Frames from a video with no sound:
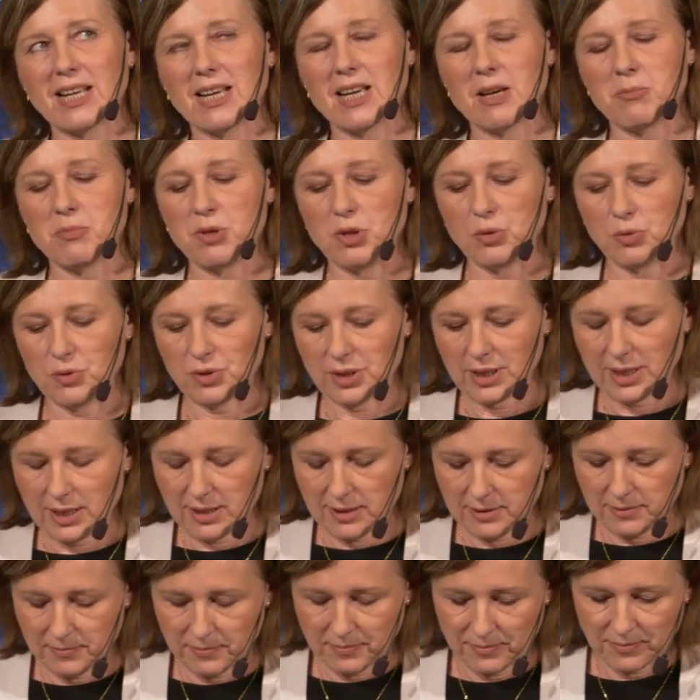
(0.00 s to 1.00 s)
abuse
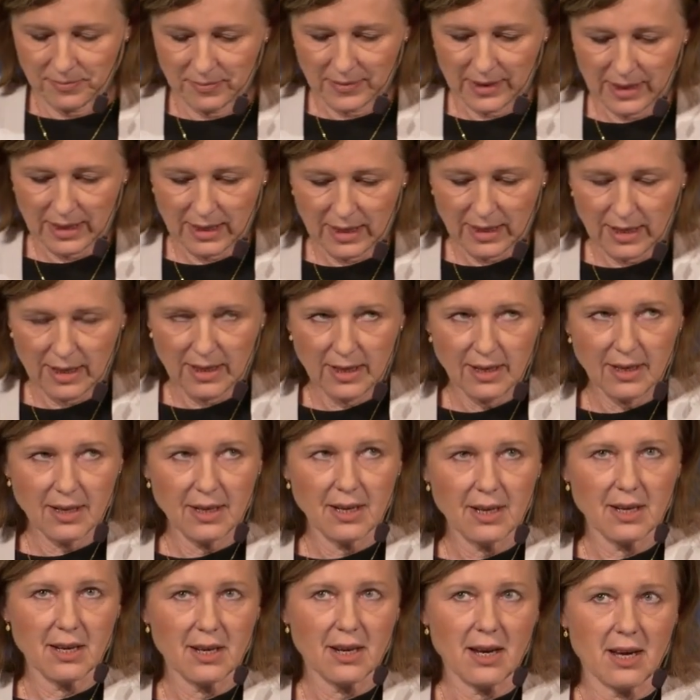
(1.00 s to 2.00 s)
it.
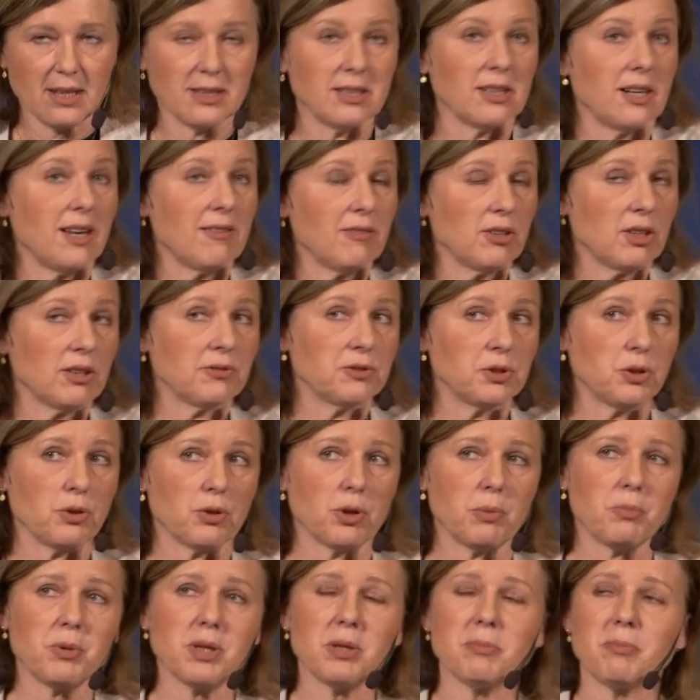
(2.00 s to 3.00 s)
At the level of the
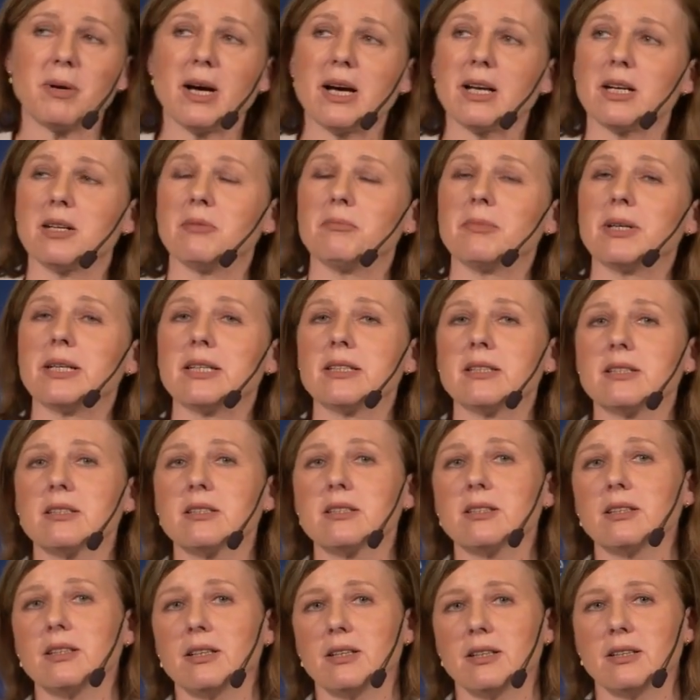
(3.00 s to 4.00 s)
European
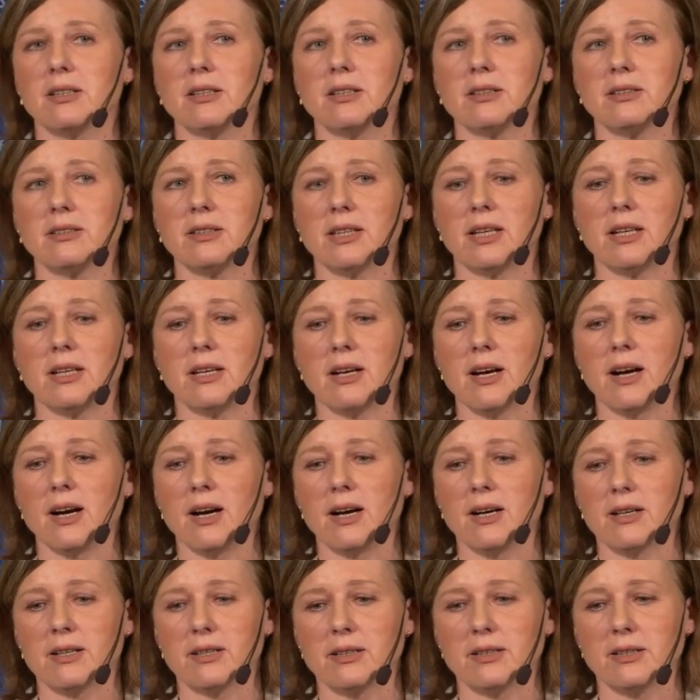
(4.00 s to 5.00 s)
Parliament,
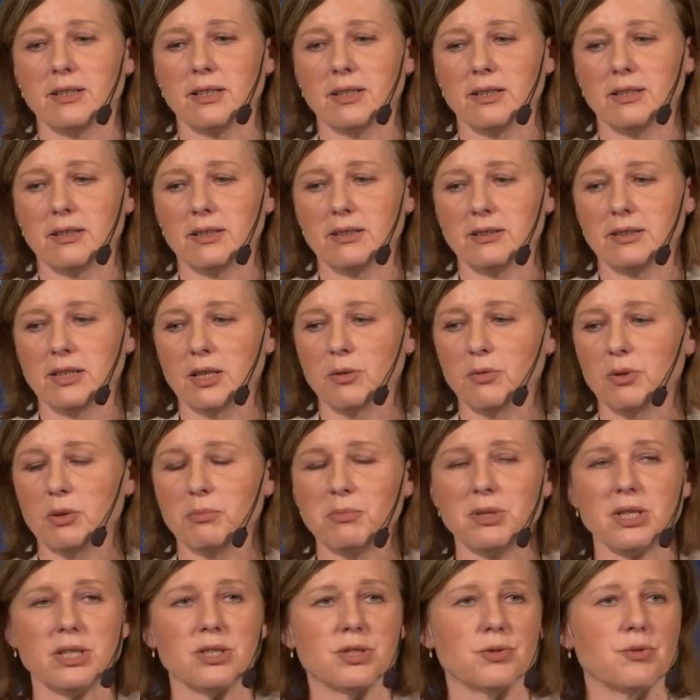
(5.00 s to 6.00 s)
there will
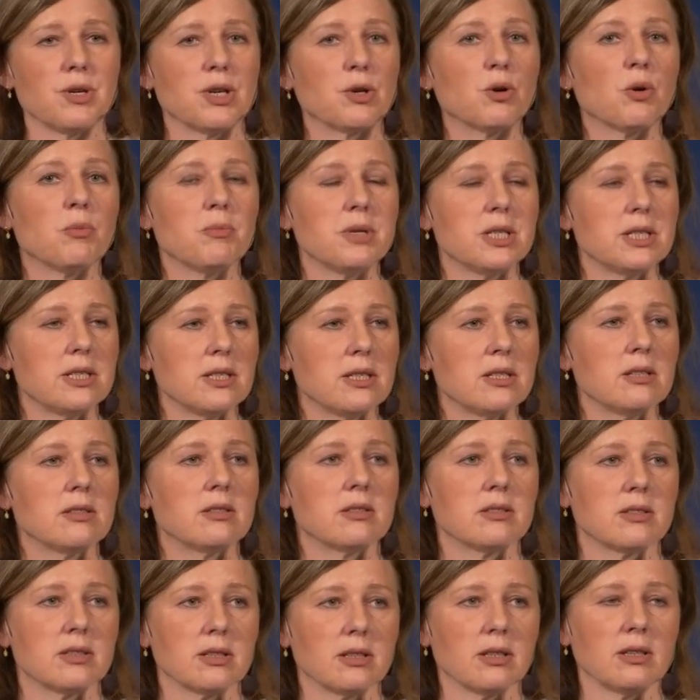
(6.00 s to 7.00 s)
be three
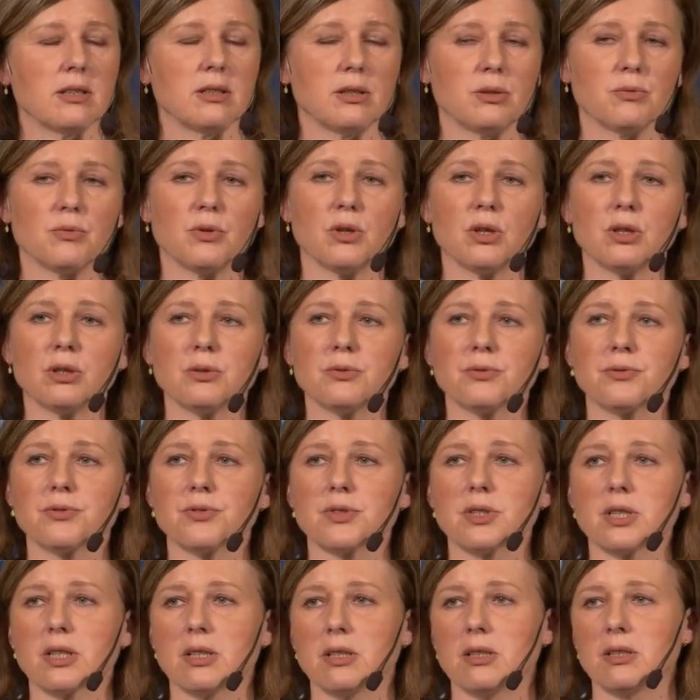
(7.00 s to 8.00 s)
committees
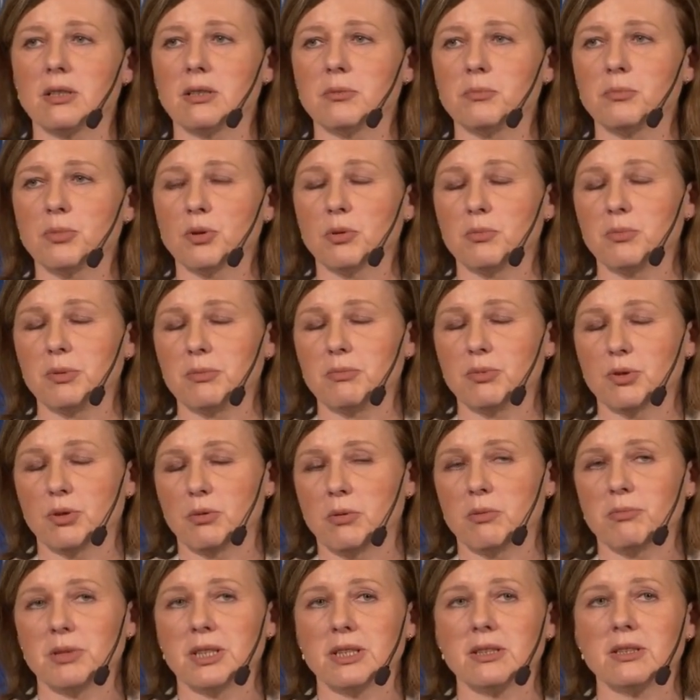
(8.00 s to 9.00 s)
involved.
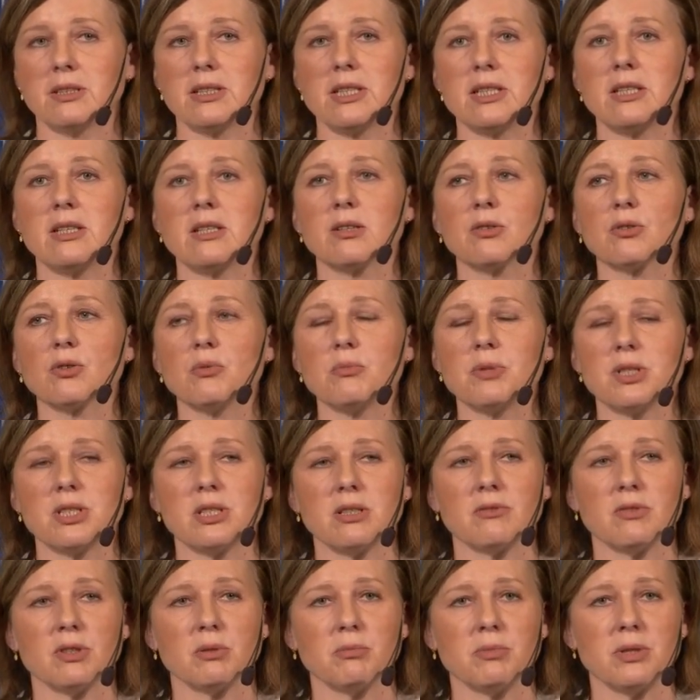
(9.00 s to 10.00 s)
Probably the leading
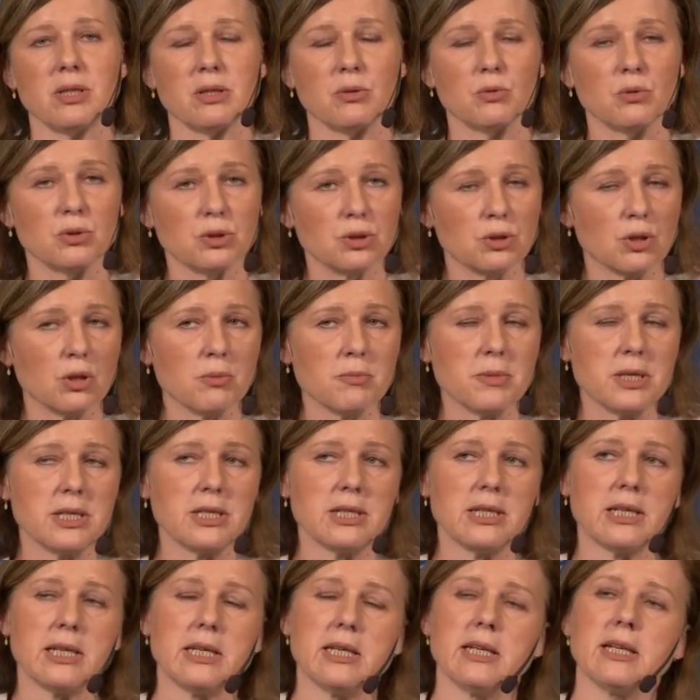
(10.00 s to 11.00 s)
committee will be Kult
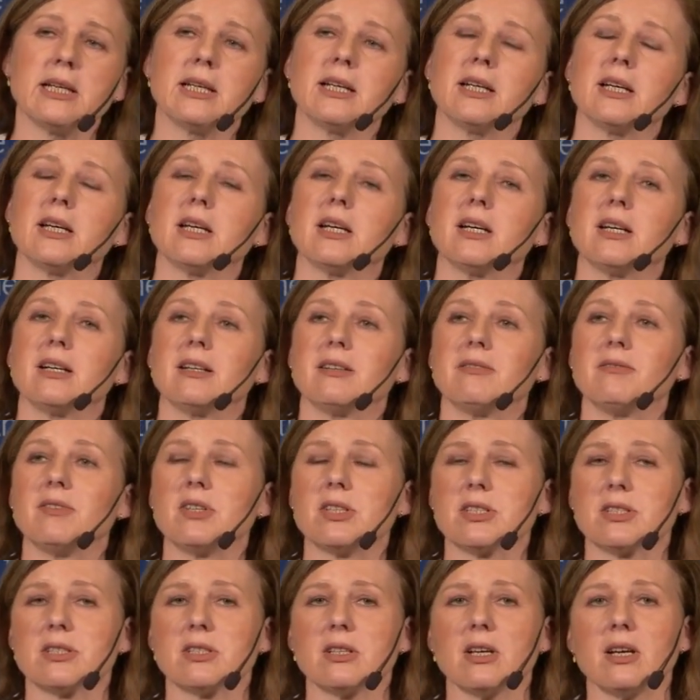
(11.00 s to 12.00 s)
Committee,
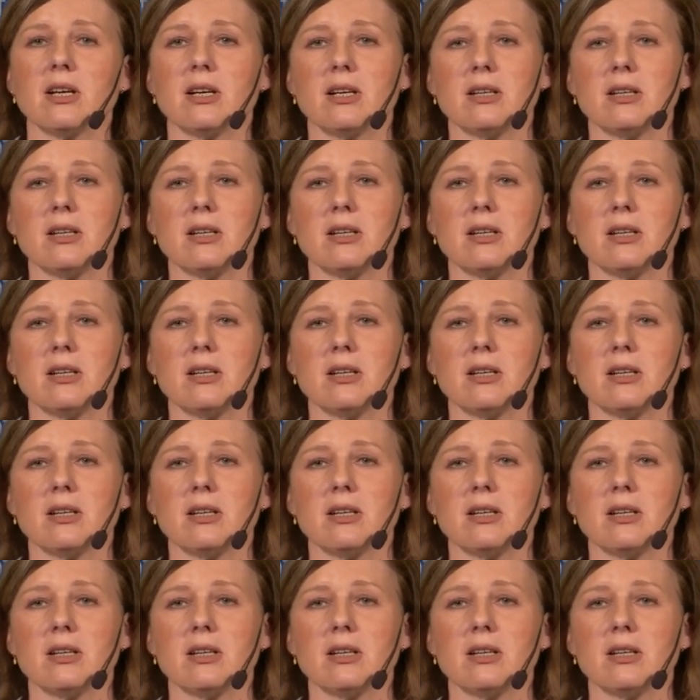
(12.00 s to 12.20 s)
with